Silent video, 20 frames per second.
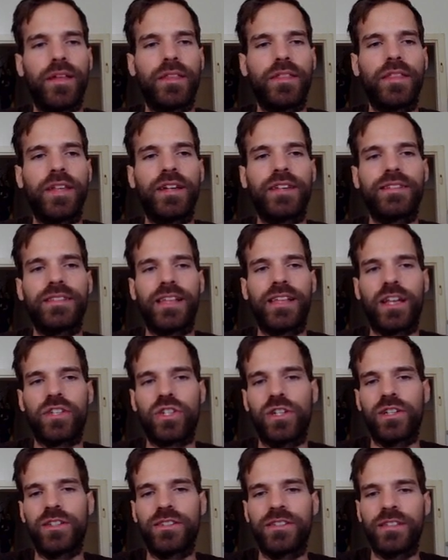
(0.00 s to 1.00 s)
that is
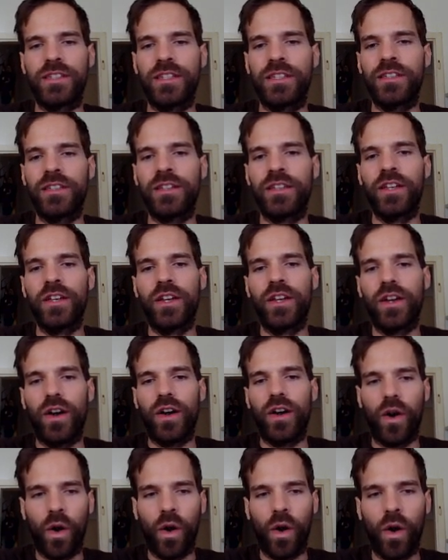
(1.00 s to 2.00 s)
actually seen
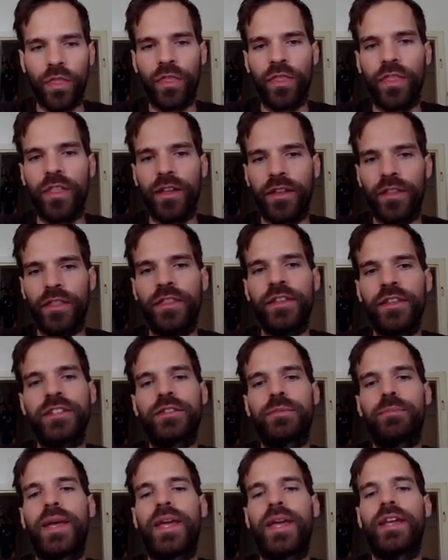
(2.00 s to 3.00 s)
on this
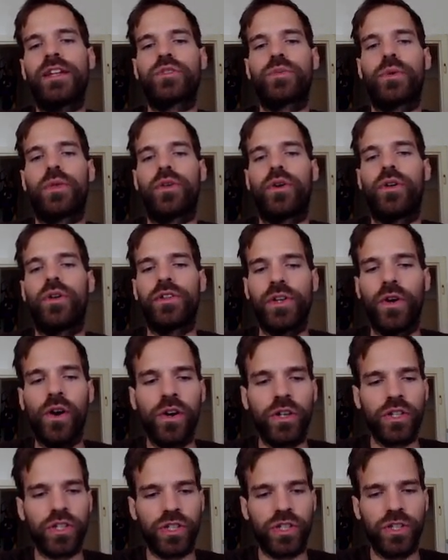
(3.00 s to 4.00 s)
page with all the
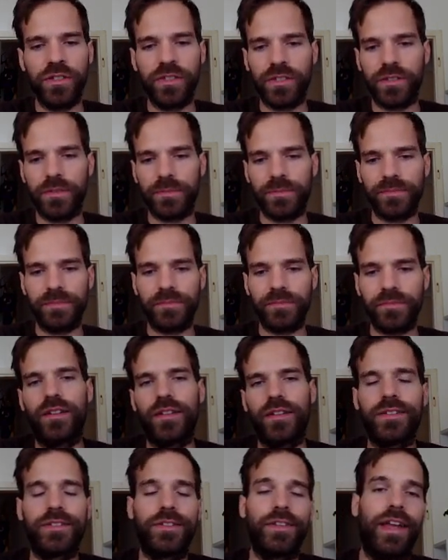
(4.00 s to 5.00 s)
auctions.
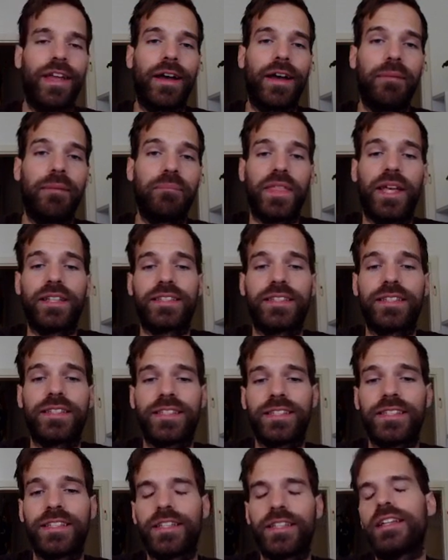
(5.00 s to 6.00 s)
So yeah,
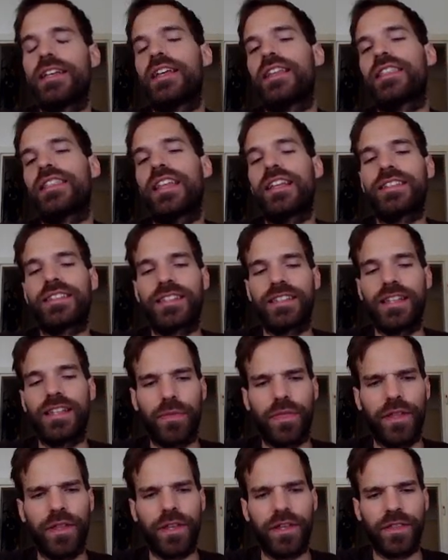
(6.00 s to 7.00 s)
that's that's
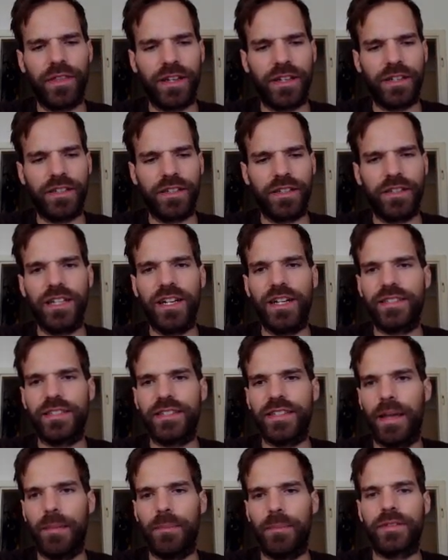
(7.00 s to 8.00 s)
something that does
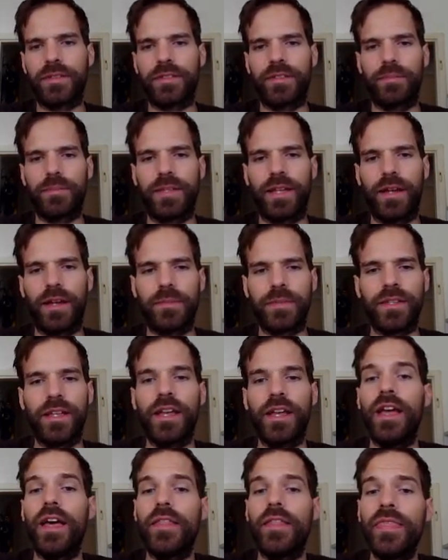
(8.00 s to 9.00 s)
happen sometimes.
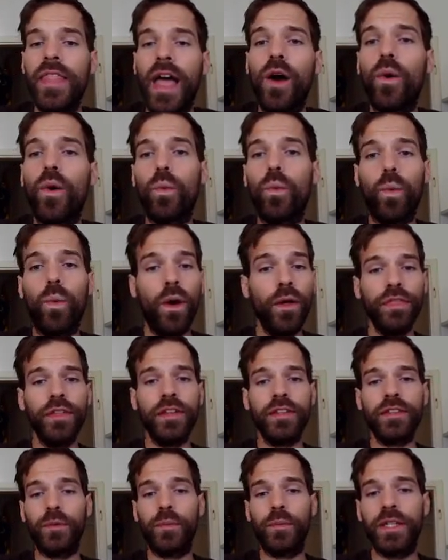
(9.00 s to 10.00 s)
Now, one thing
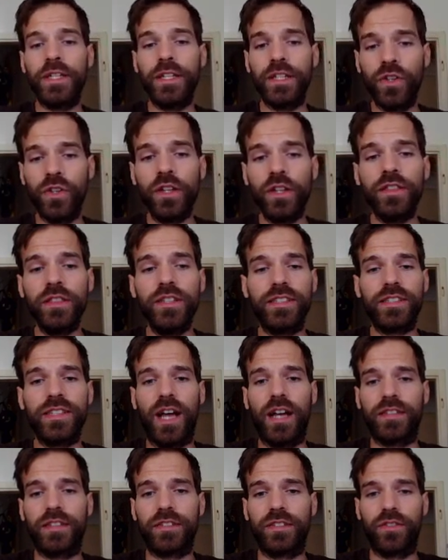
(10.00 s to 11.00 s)
that we did not
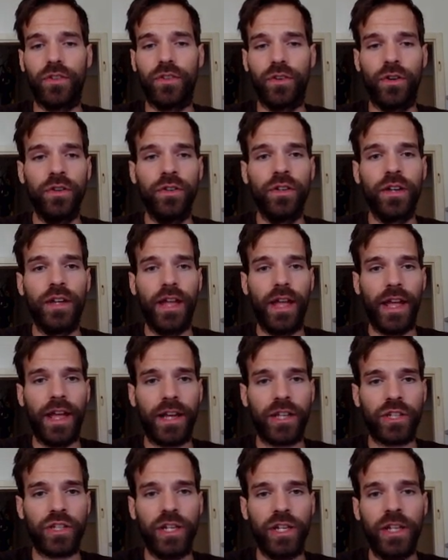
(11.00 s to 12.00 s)
discuss though,
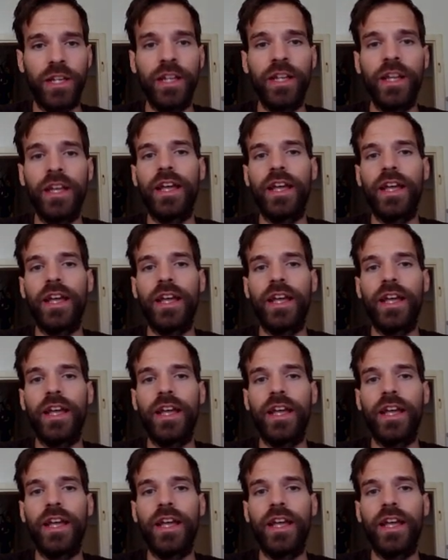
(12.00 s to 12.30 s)
actually,